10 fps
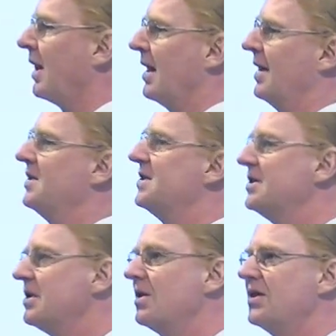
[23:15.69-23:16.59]
And this
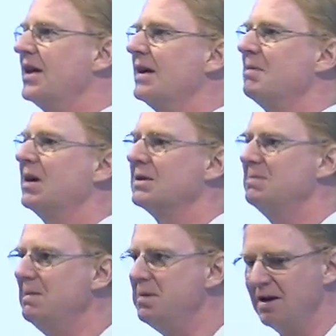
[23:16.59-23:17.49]
is a good thing because
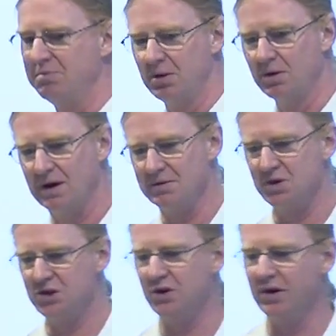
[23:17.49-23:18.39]
BPF programs
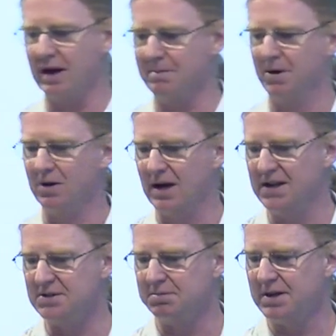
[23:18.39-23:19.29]
are showing up in all
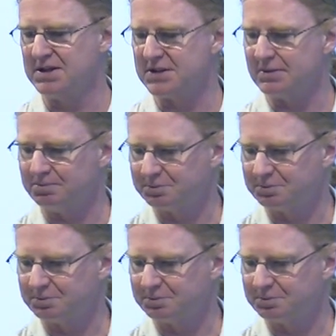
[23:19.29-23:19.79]
kinds of places.